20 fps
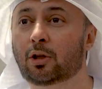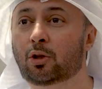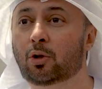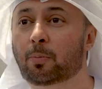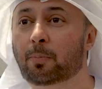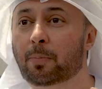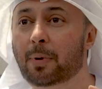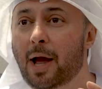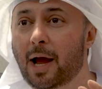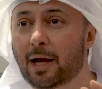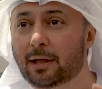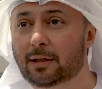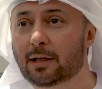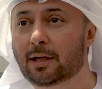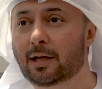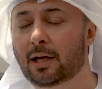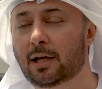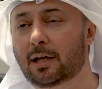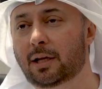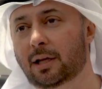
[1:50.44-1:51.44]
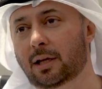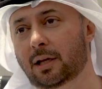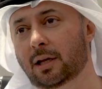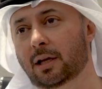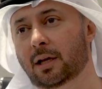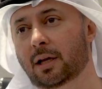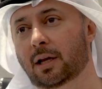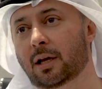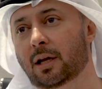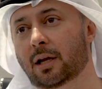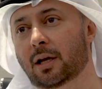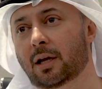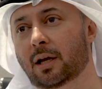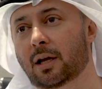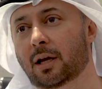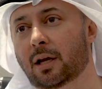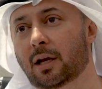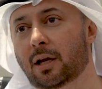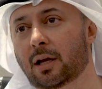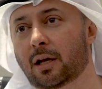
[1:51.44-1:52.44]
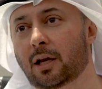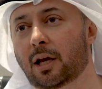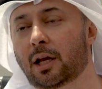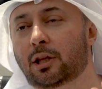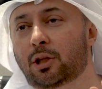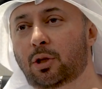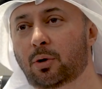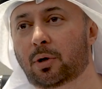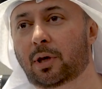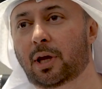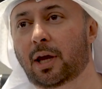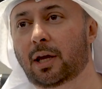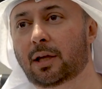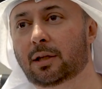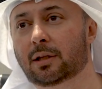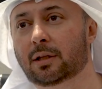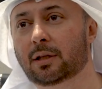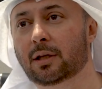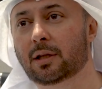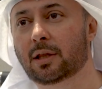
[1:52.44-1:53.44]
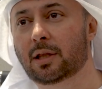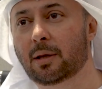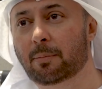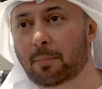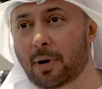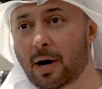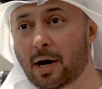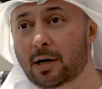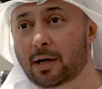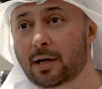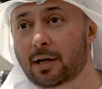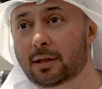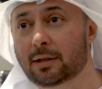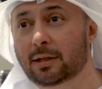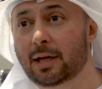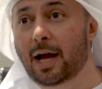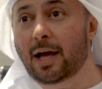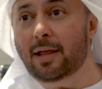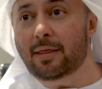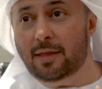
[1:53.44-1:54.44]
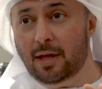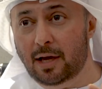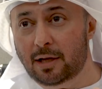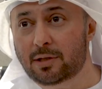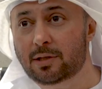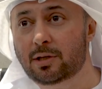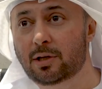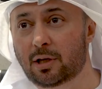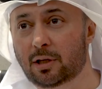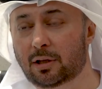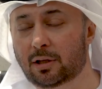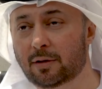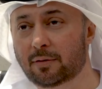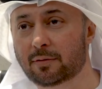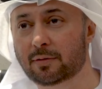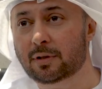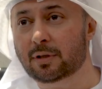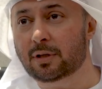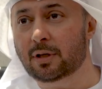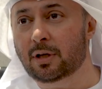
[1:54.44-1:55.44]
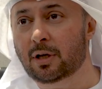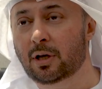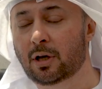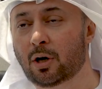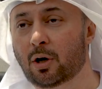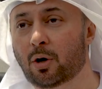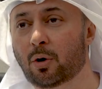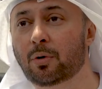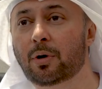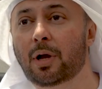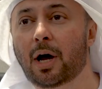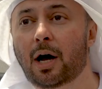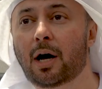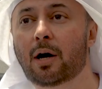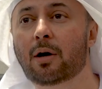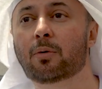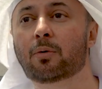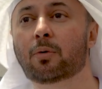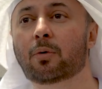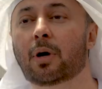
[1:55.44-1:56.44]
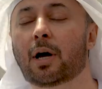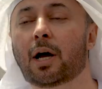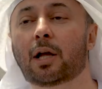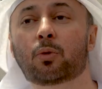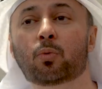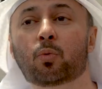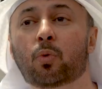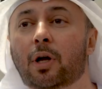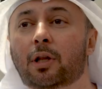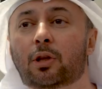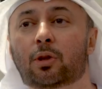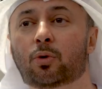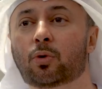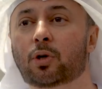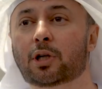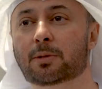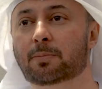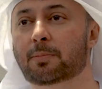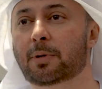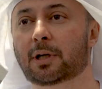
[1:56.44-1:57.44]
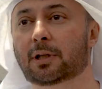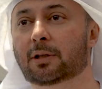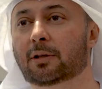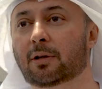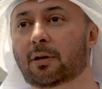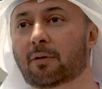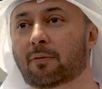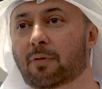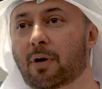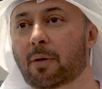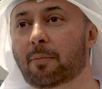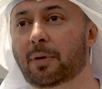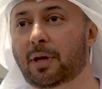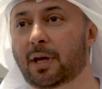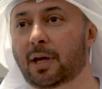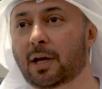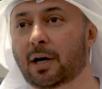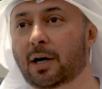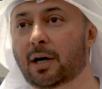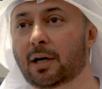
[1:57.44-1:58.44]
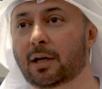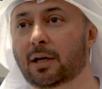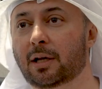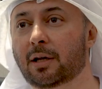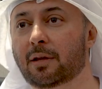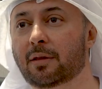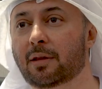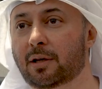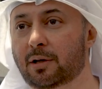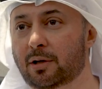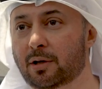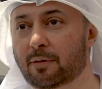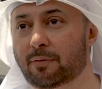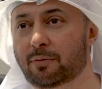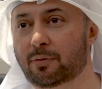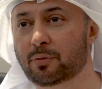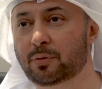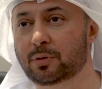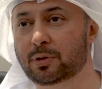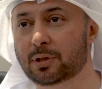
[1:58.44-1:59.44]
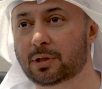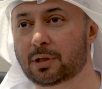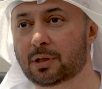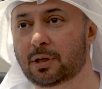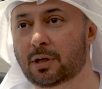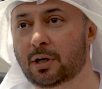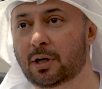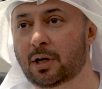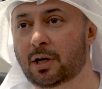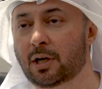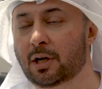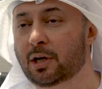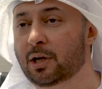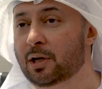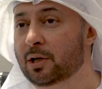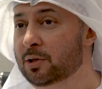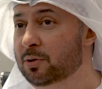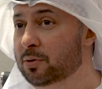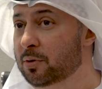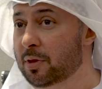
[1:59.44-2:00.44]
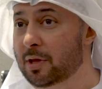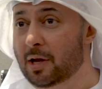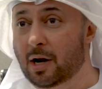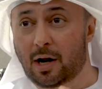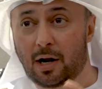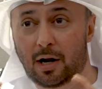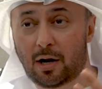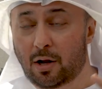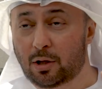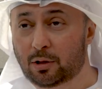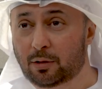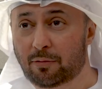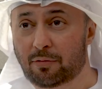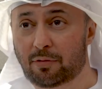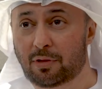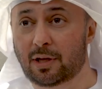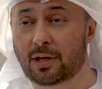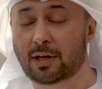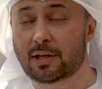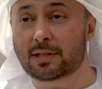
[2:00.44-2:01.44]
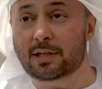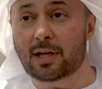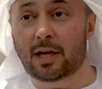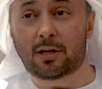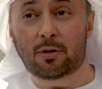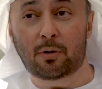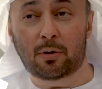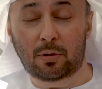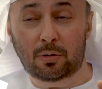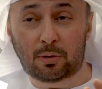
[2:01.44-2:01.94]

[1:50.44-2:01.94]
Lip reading: to practically educate the market and the executives on how and what to expect from AI in the near future. So there are a lot of things. And